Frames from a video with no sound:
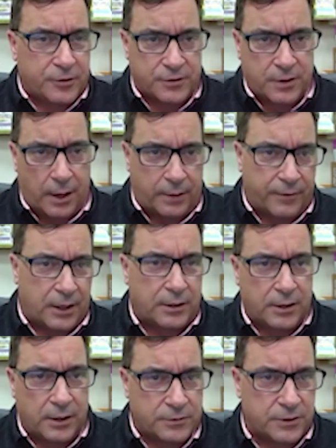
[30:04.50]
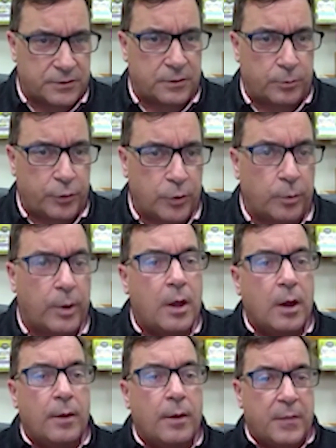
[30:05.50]
kind of inconsistent poop.
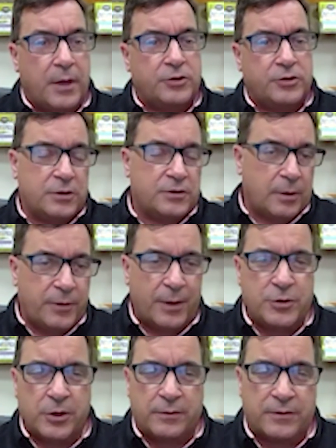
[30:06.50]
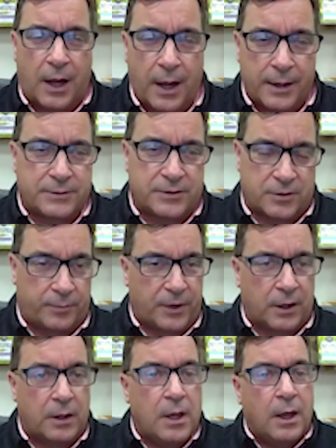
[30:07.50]
Sometimes you can tie it to
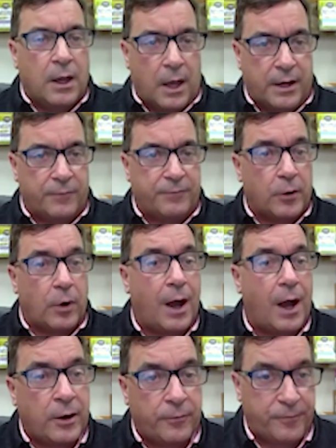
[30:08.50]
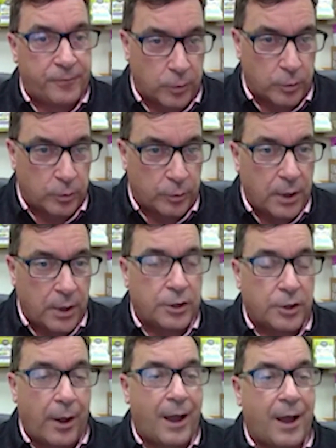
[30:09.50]
something, and if they're on a food,
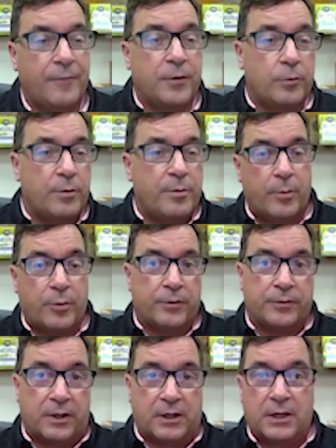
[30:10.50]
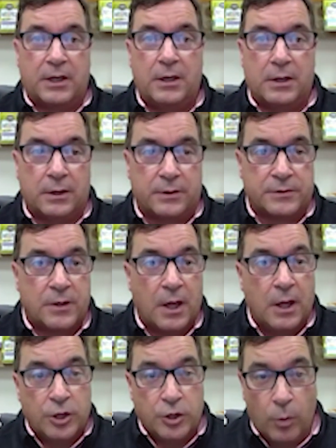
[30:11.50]
you have to remember the key is
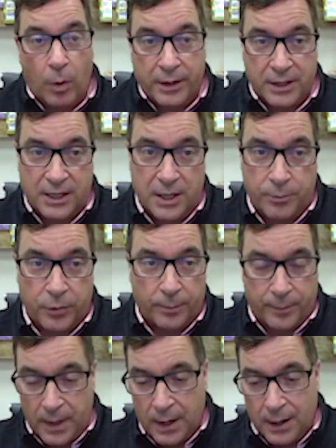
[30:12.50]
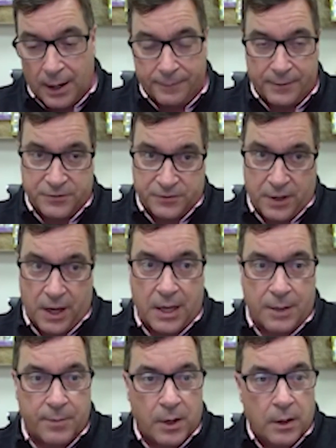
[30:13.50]
you want to keep them on the
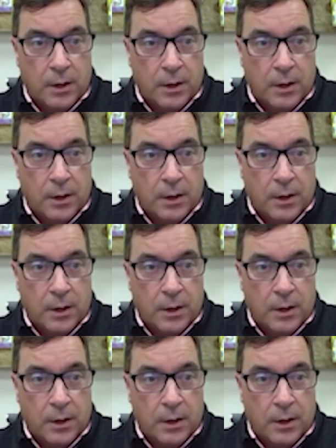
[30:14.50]
same.